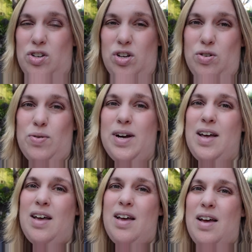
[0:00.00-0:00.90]
to
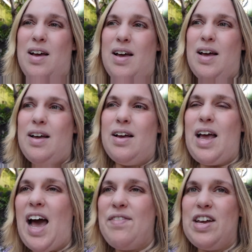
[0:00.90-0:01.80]

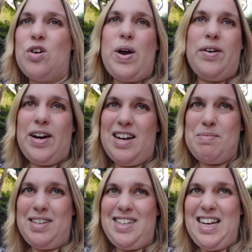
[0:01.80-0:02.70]
having a greater
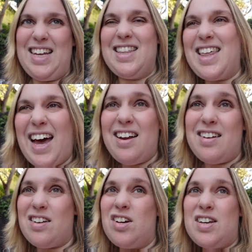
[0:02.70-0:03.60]
intimacy. That
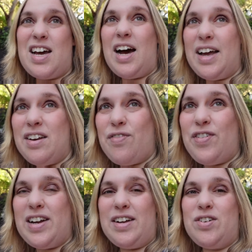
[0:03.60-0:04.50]
could kind of
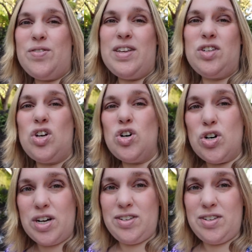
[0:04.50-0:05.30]
fit under this hook